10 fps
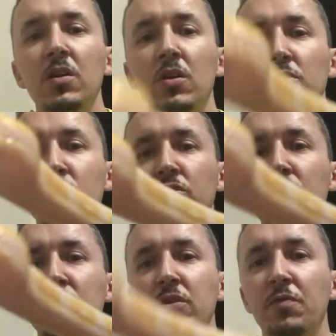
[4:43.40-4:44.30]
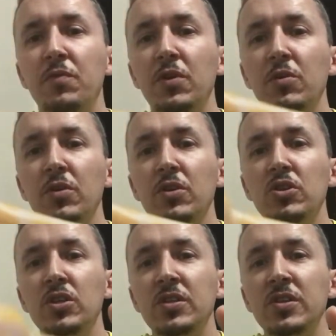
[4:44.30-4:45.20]
Those are just a few of the
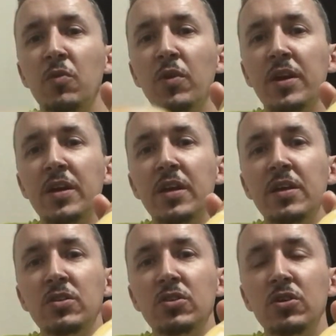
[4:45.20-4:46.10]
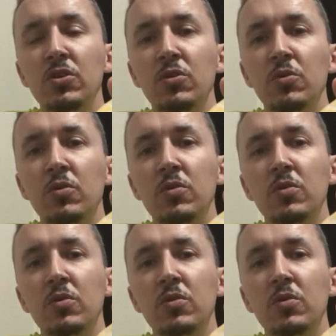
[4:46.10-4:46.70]
genes I want to get into.